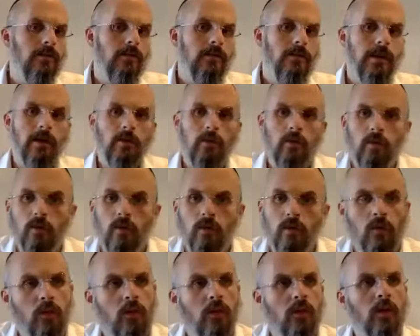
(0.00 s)
that
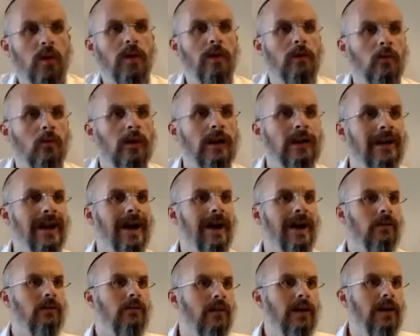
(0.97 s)
right
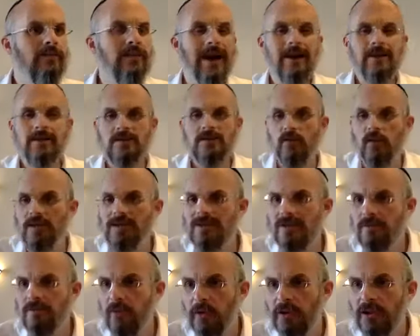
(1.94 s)
now, if I were to ask you, what's the
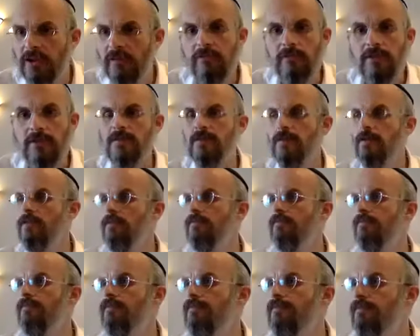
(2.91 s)
point of a mitzvah?
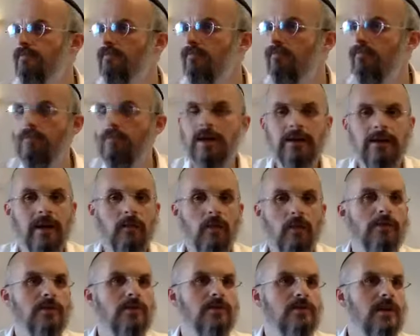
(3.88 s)
Right now, what
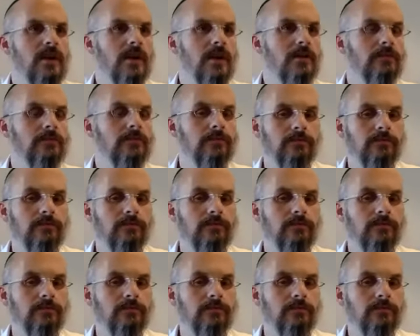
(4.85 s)
would you say?